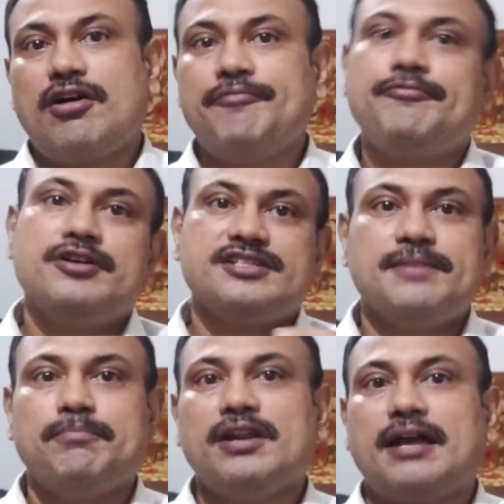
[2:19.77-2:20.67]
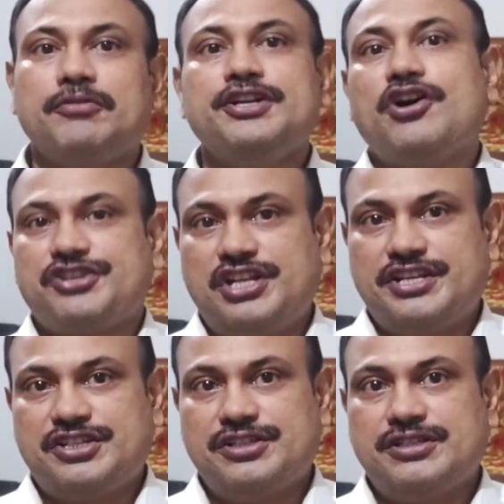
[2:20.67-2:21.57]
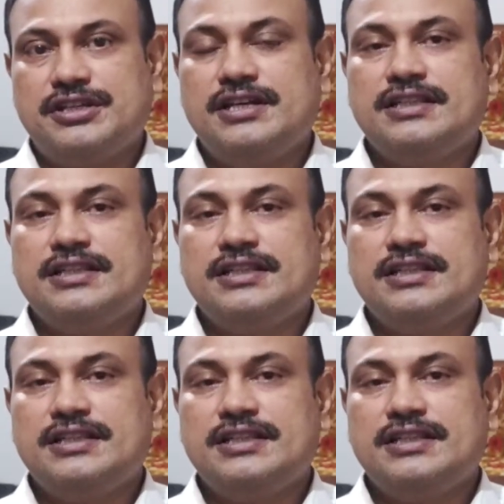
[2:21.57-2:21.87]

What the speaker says: of simple harmonic oscillations.